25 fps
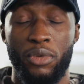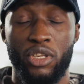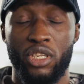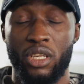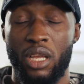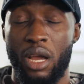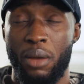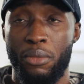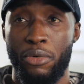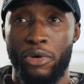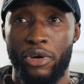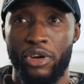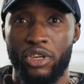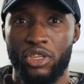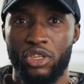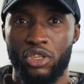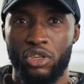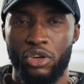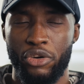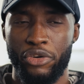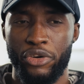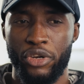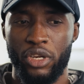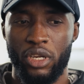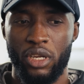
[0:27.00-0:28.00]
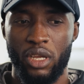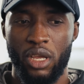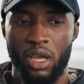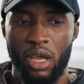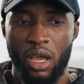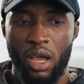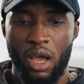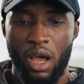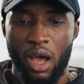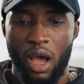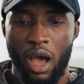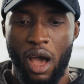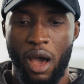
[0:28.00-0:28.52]
cameras, sorry.
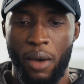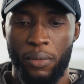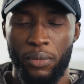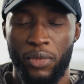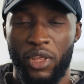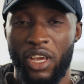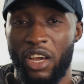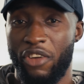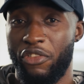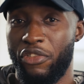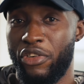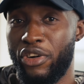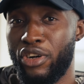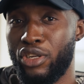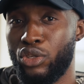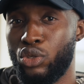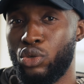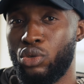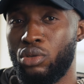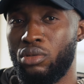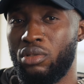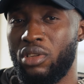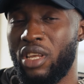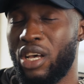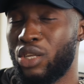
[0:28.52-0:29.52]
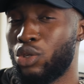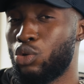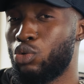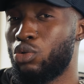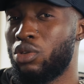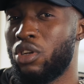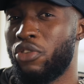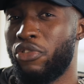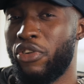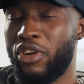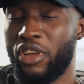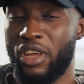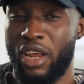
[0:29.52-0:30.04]
They are two
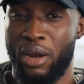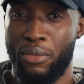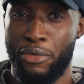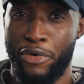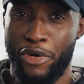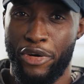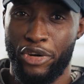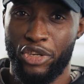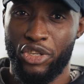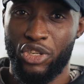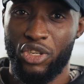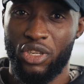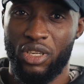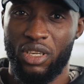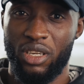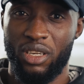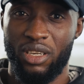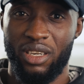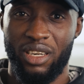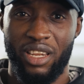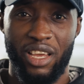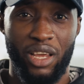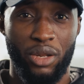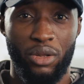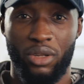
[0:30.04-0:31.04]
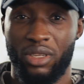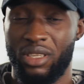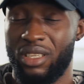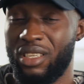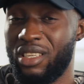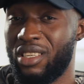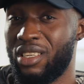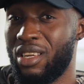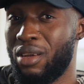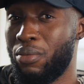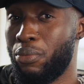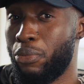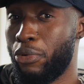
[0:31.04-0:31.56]
different cameras. They are not in the
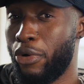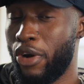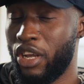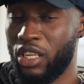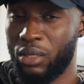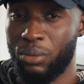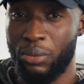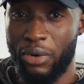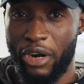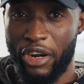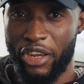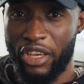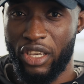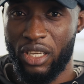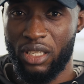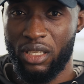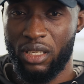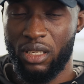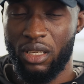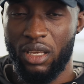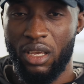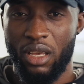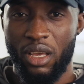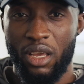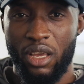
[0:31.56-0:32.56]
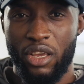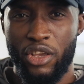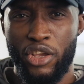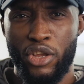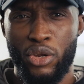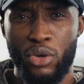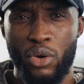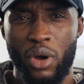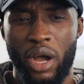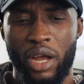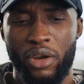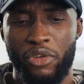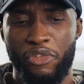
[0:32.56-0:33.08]
same price bracket. You
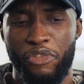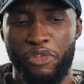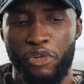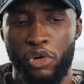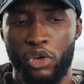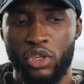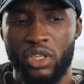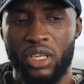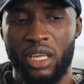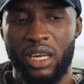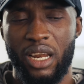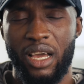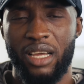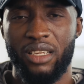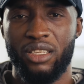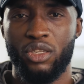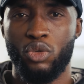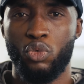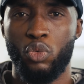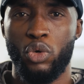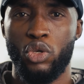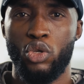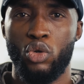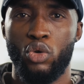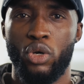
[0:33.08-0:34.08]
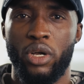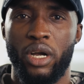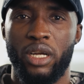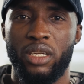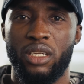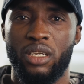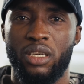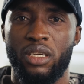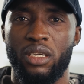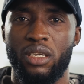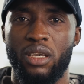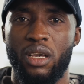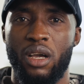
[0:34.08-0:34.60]
know, at the first glance, when you look at
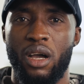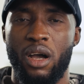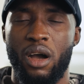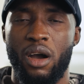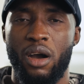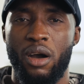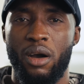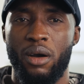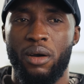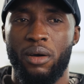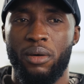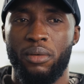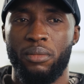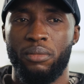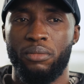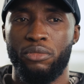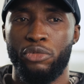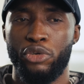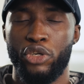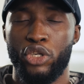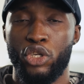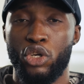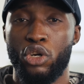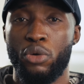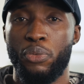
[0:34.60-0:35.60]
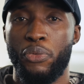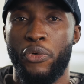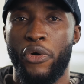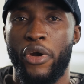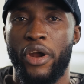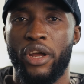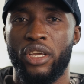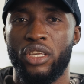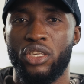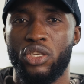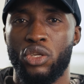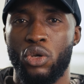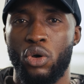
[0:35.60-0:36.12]
the retail
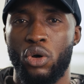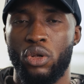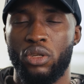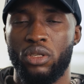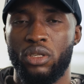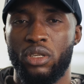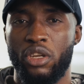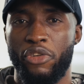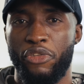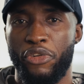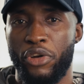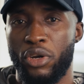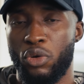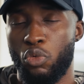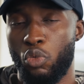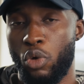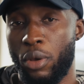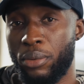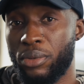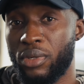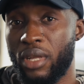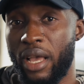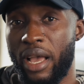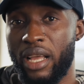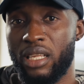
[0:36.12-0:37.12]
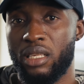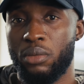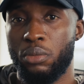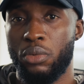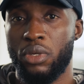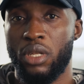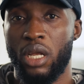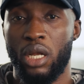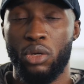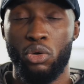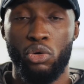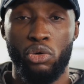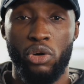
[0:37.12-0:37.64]
price on different websites, be
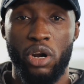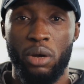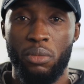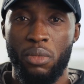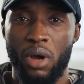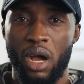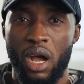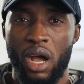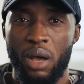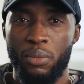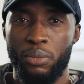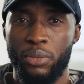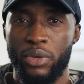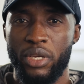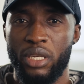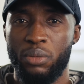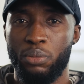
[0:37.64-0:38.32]
it Adorama, be